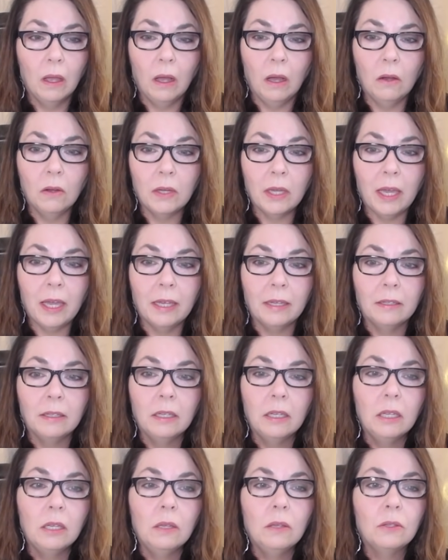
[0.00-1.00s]
Okay,
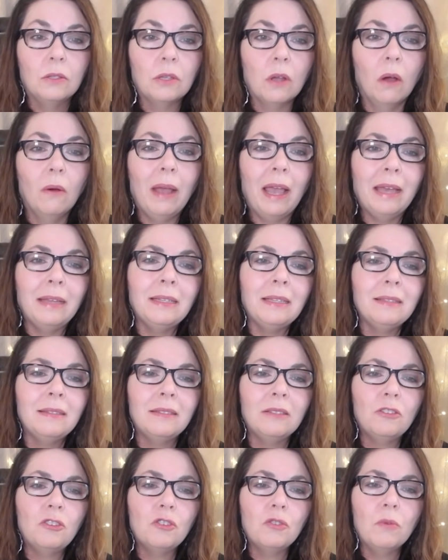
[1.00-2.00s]
so any
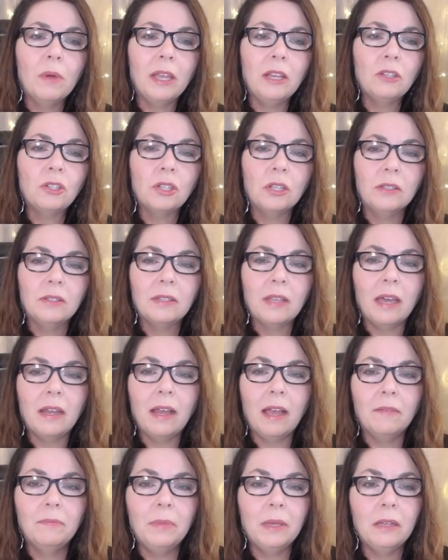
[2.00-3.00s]
situations that
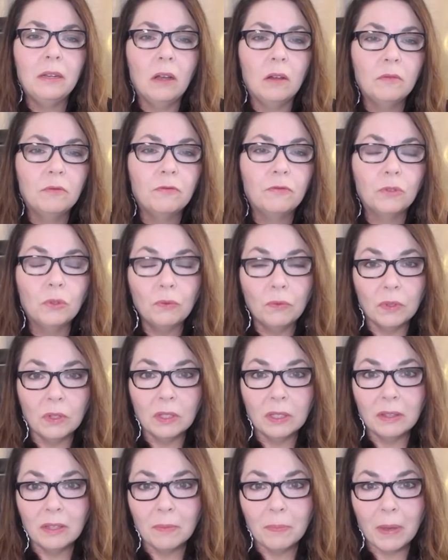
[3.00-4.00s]
have been
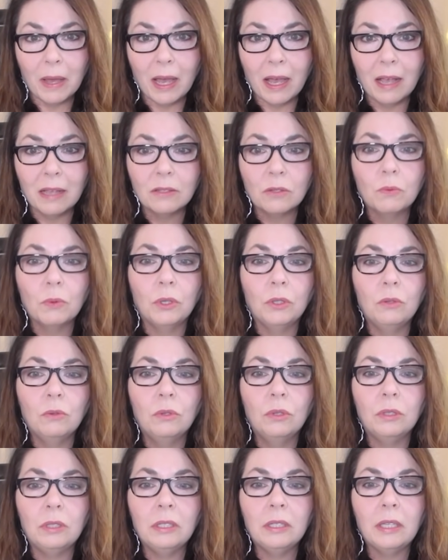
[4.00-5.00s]
unfruitful in the past where you
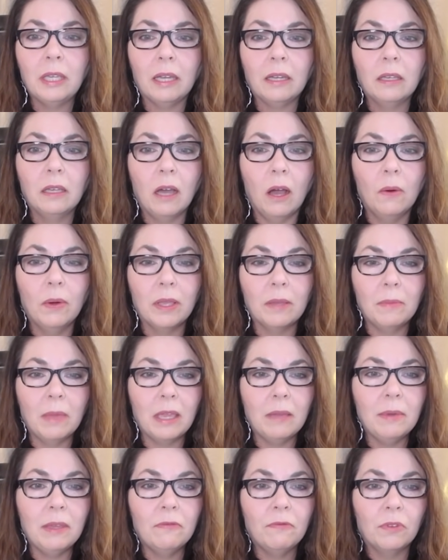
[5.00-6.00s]
couldn't get going,
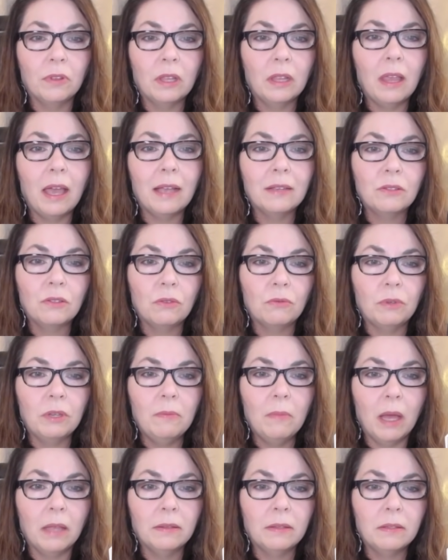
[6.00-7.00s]
maybe for the last 3
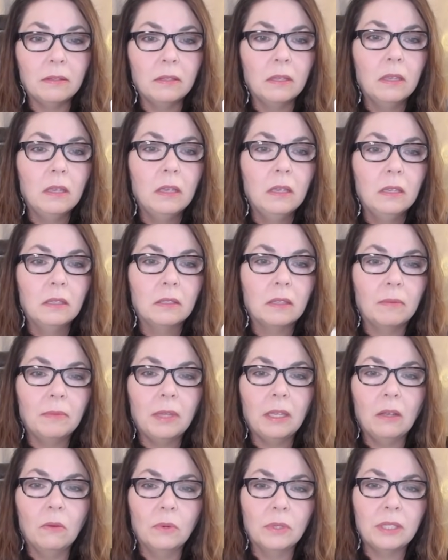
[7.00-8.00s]
months,
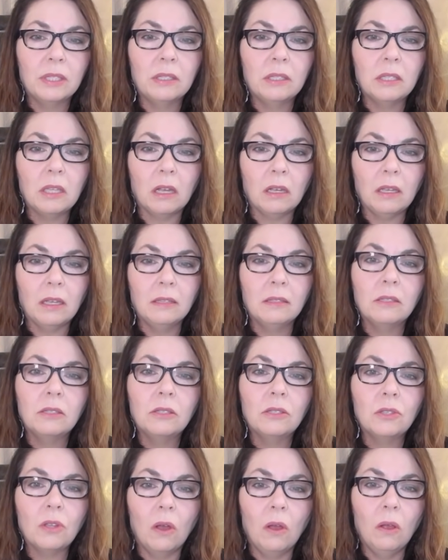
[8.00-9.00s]
something was stuck and
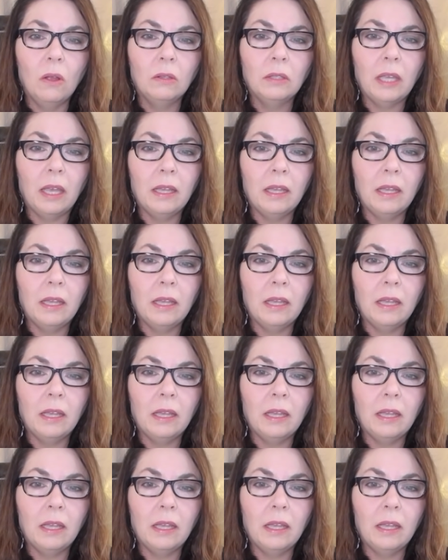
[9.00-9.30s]
stalled.